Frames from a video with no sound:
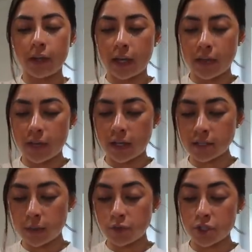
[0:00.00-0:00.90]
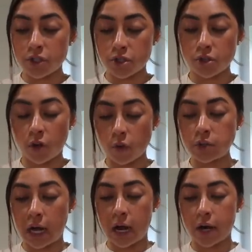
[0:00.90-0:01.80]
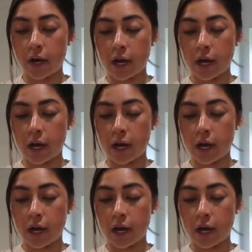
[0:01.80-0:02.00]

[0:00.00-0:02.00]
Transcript: Like, I think because I'm just so tired.